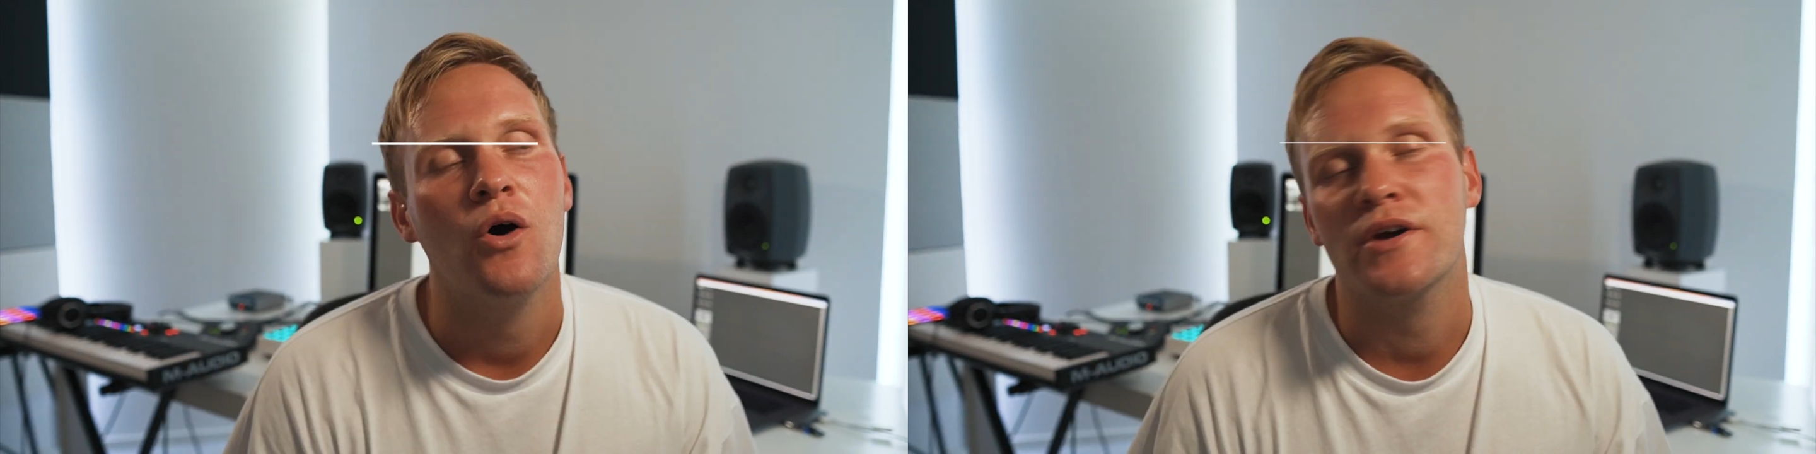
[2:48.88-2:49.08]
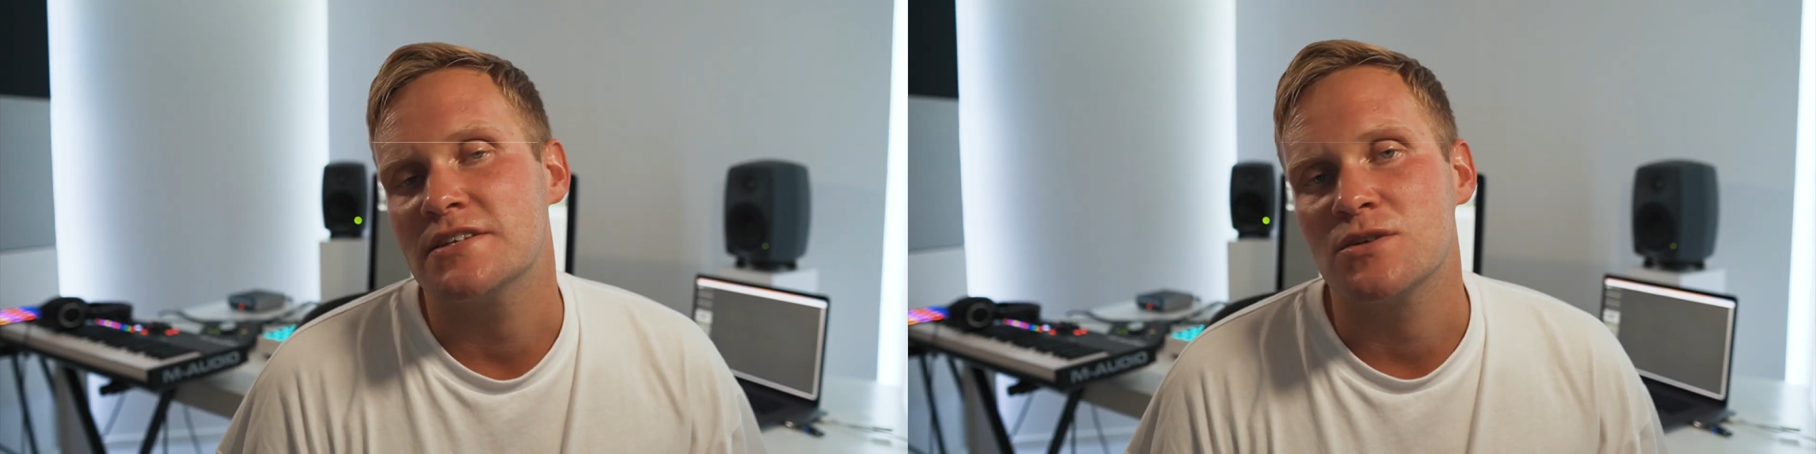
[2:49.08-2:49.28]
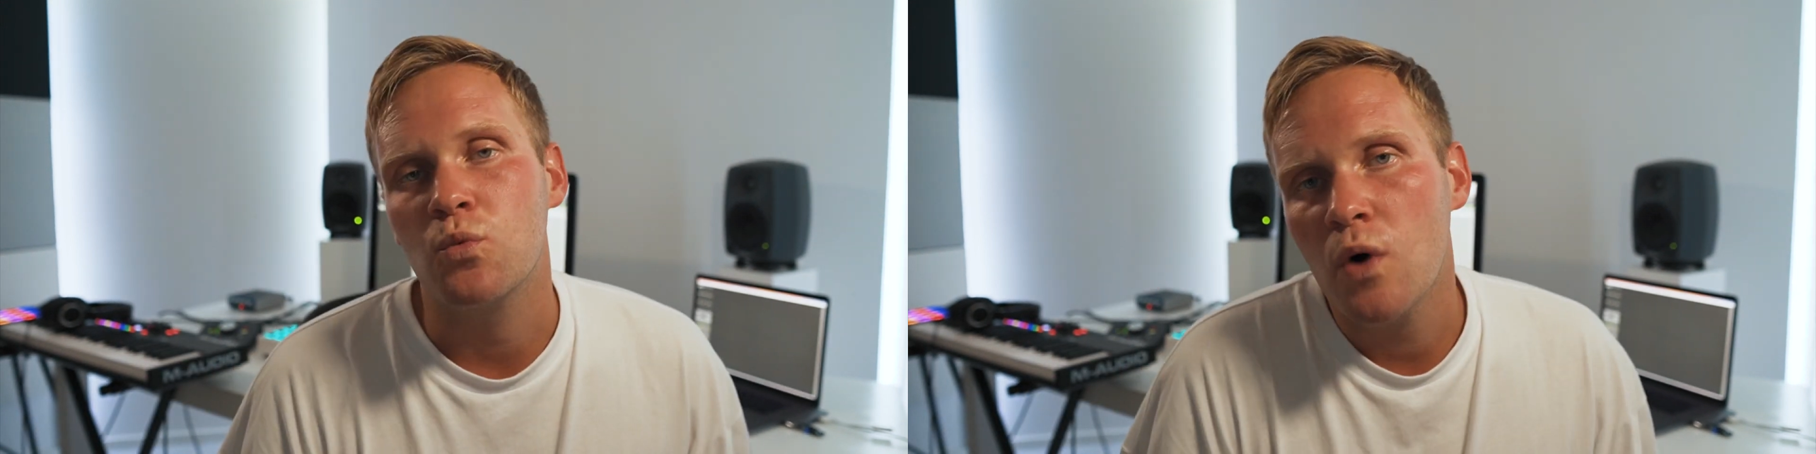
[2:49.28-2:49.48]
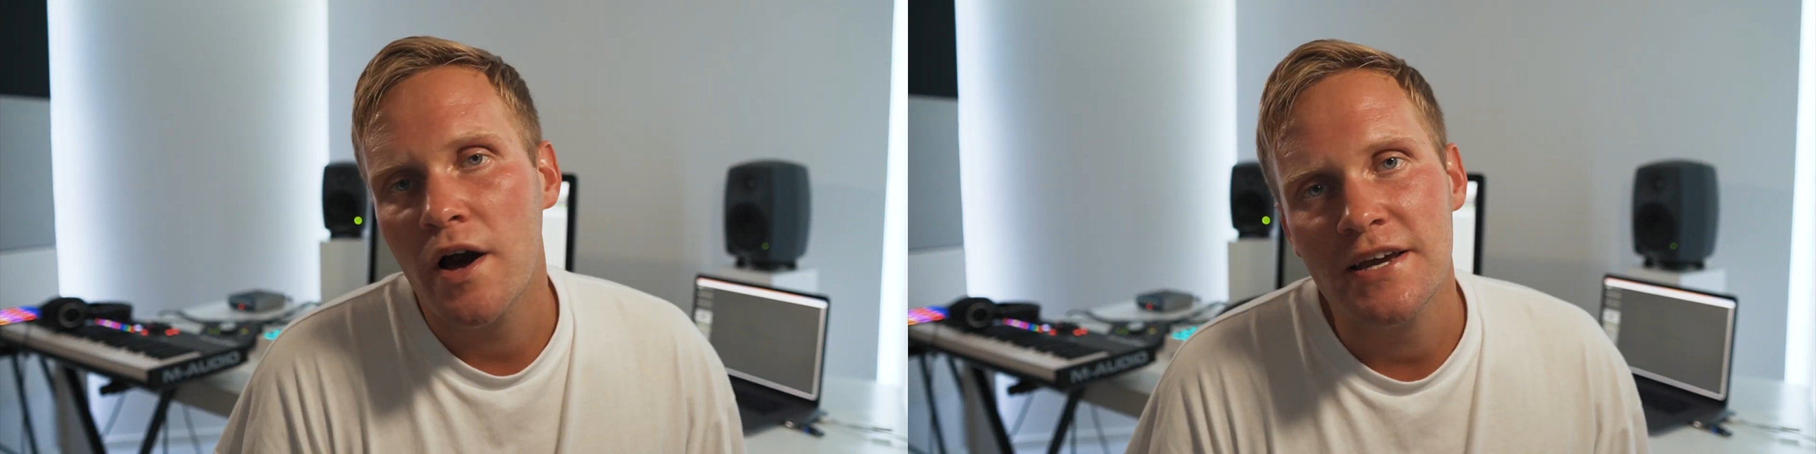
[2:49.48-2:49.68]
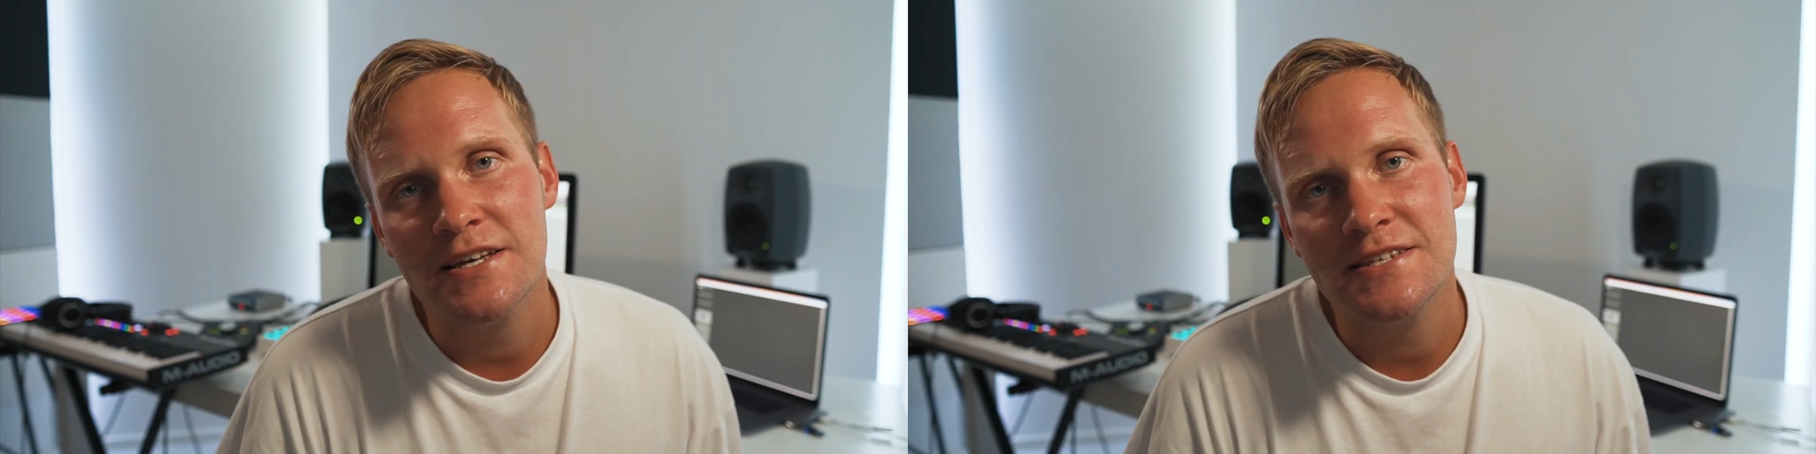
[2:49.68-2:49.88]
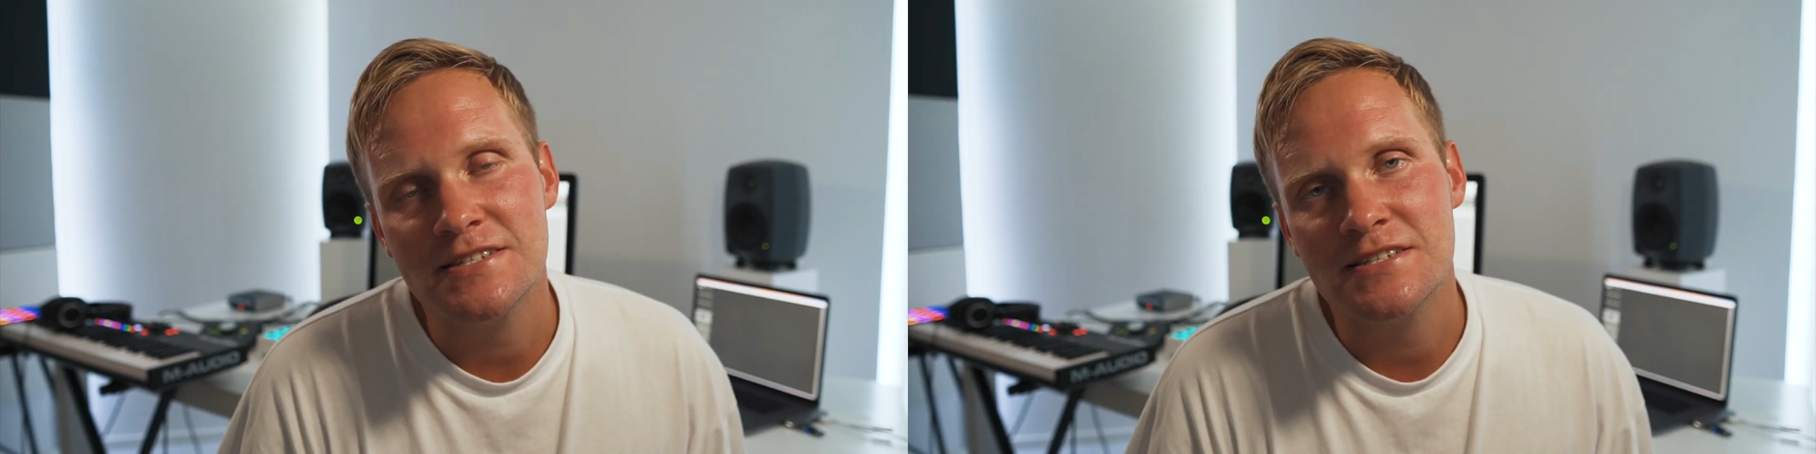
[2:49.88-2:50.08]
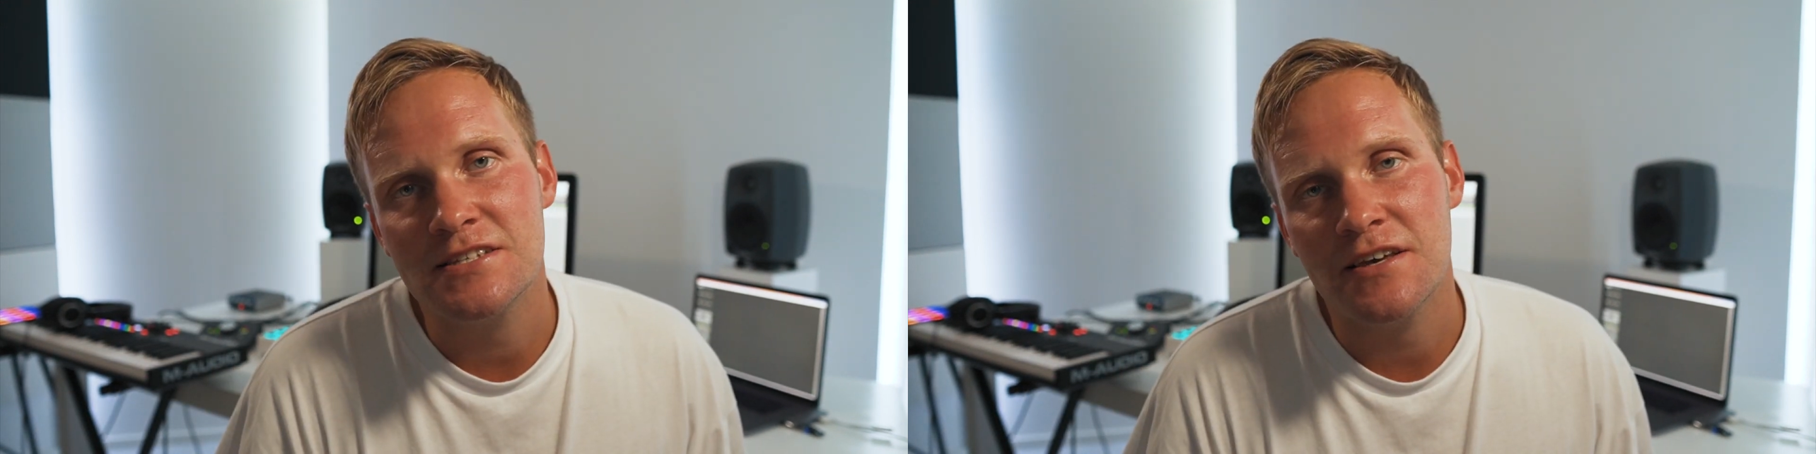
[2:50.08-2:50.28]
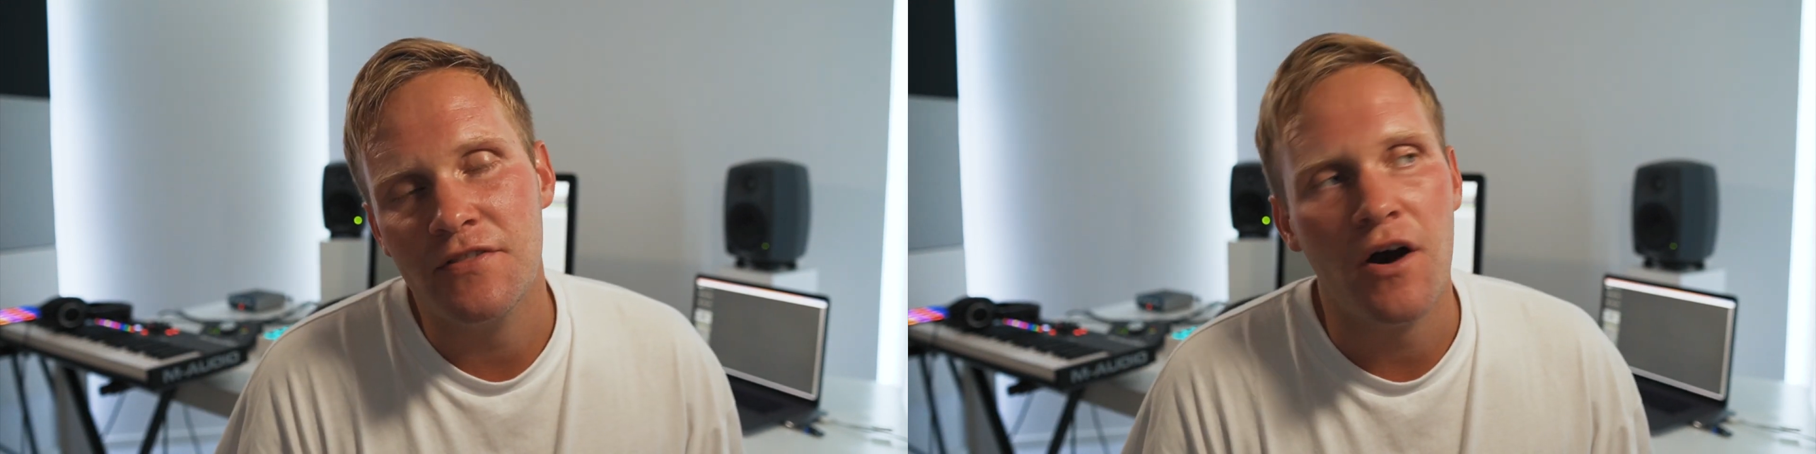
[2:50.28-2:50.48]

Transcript: Okay, so what is